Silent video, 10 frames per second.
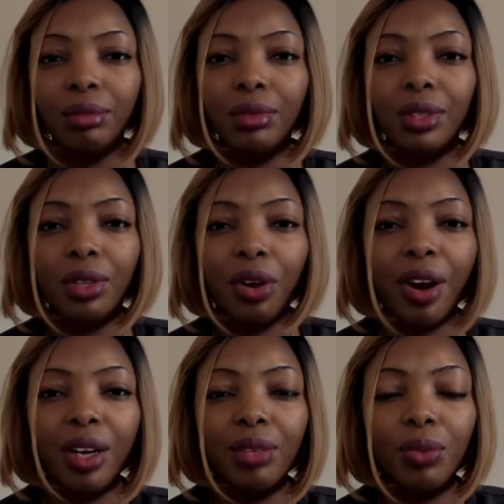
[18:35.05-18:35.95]
their
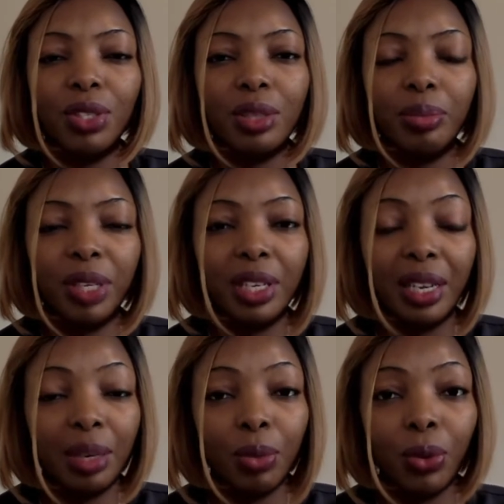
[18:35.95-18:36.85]
heart wasn't beating
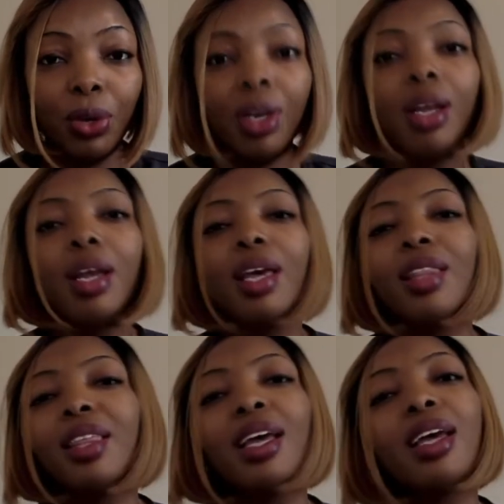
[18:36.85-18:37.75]
anymore.
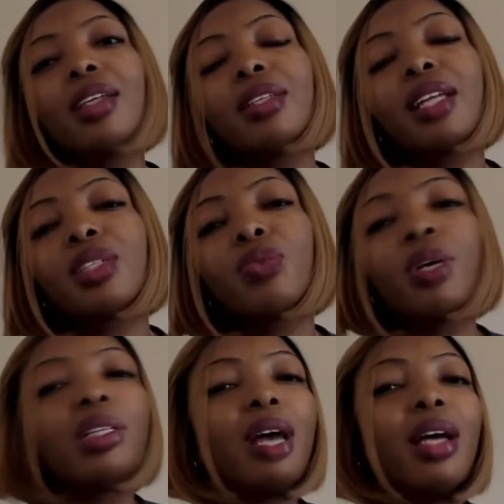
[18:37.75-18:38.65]
Then that's
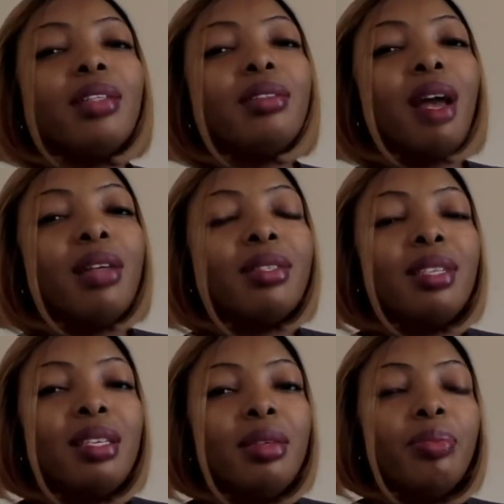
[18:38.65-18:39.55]
when I
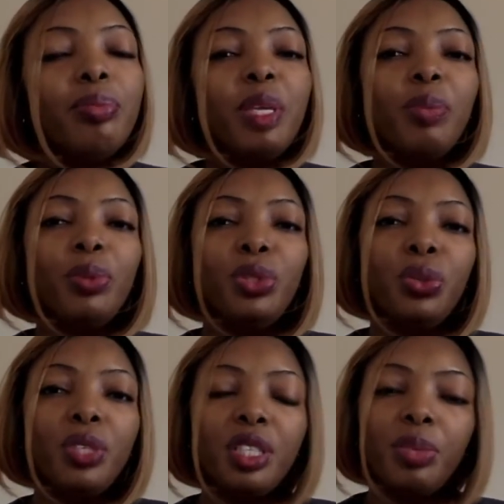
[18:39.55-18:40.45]
see people
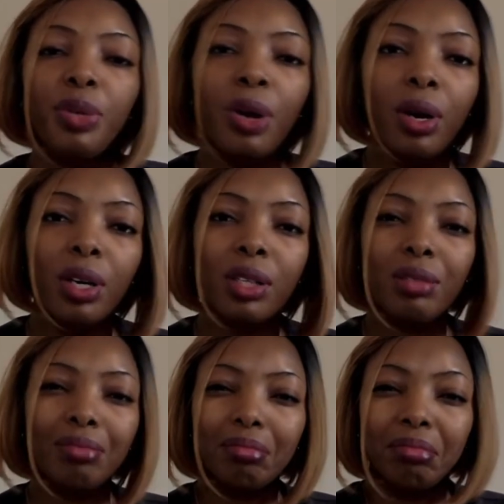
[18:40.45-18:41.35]
doing CPR
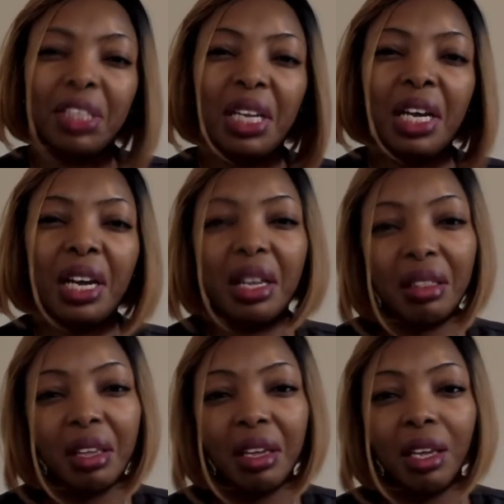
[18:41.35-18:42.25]
in Ghana, I
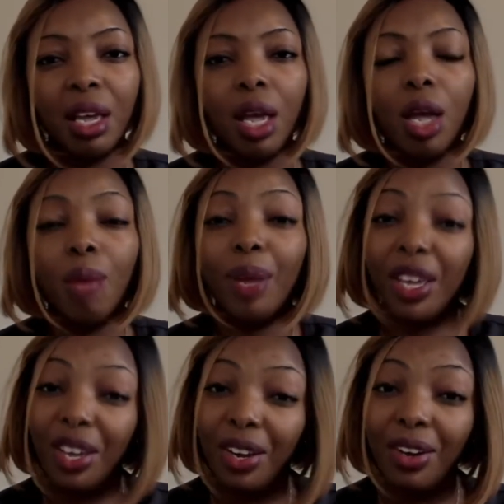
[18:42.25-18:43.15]
think. But
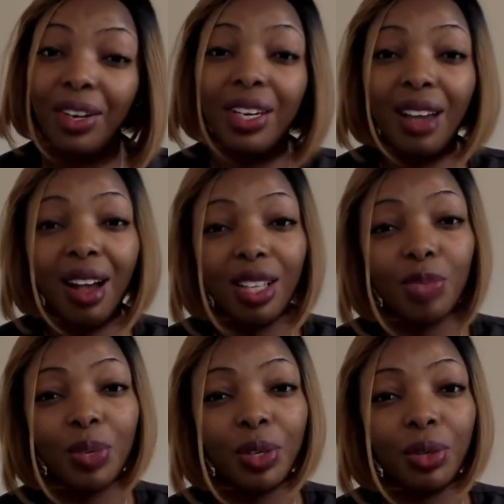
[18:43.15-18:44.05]
here in the
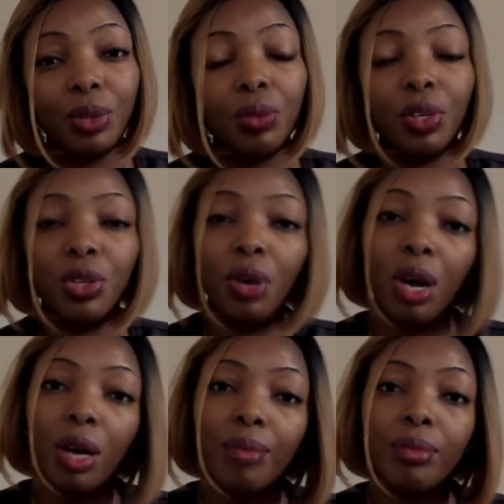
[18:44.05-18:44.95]
hospital, when you
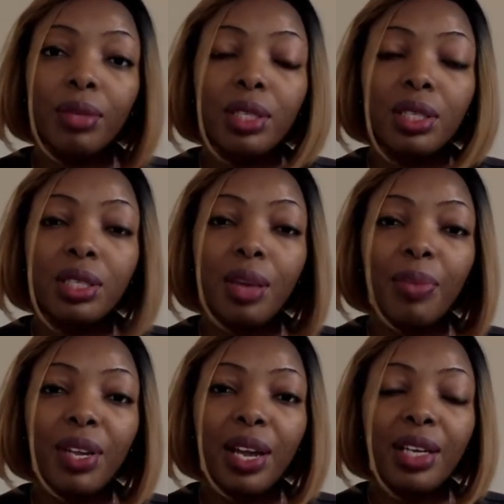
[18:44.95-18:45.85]
come, it's
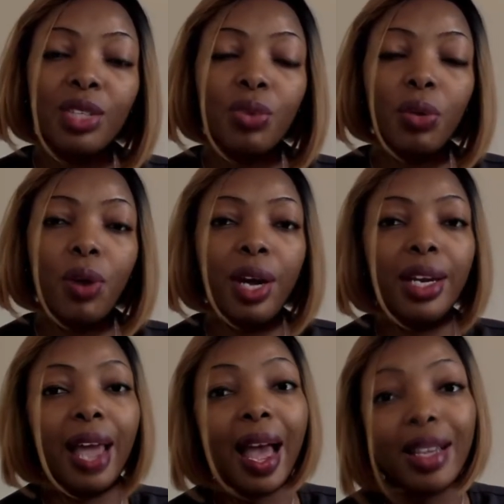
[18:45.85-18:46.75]
something that is required.
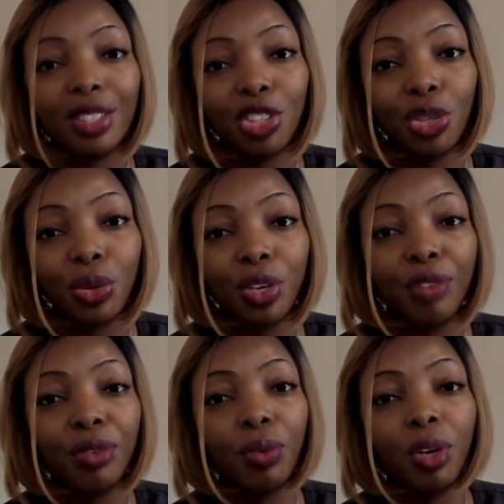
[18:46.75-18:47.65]
They ask you
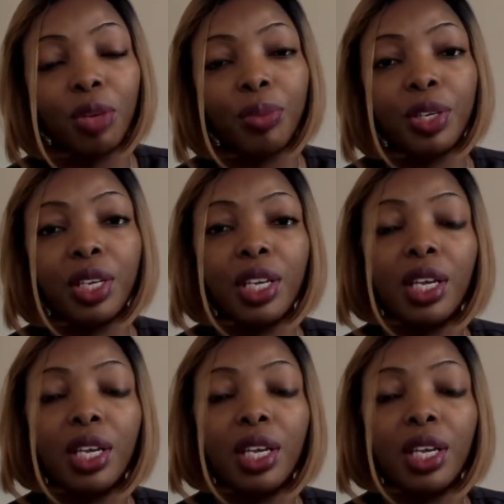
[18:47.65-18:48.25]
if you want to be,